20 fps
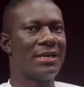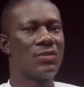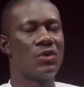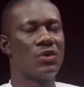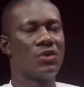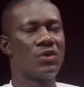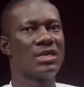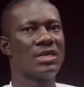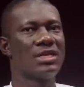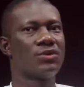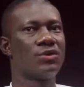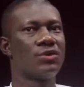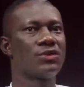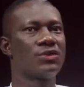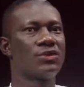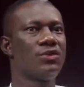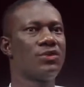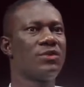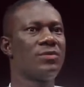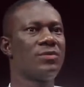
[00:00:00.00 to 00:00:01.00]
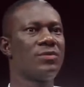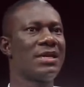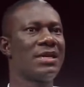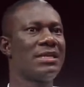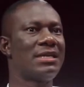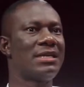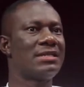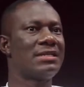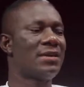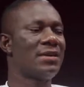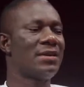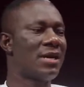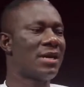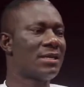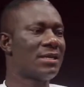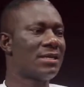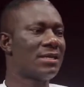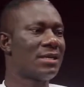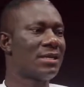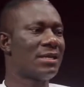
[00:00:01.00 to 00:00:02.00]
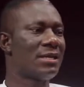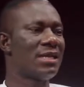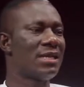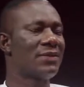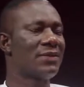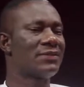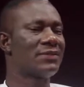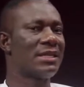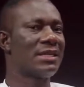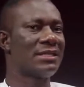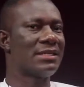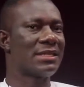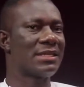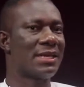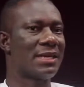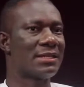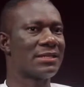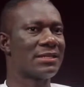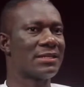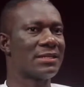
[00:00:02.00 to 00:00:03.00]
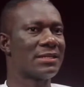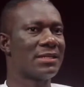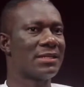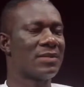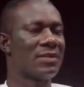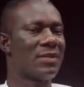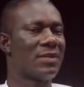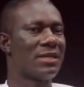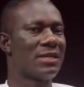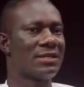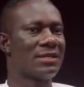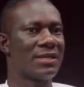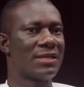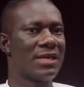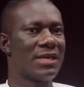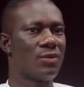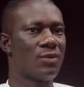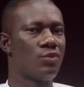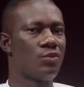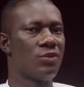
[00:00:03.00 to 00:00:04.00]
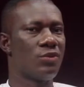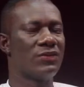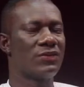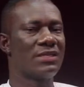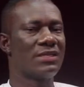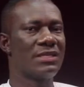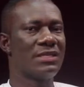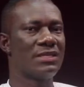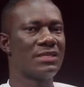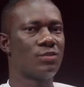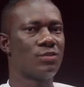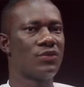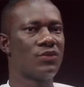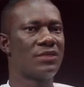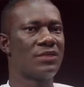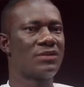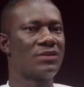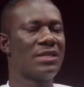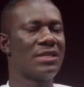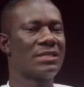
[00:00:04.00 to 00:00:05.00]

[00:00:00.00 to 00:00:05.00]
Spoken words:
location was going to be at the Teman Health Center, but we've since moved it to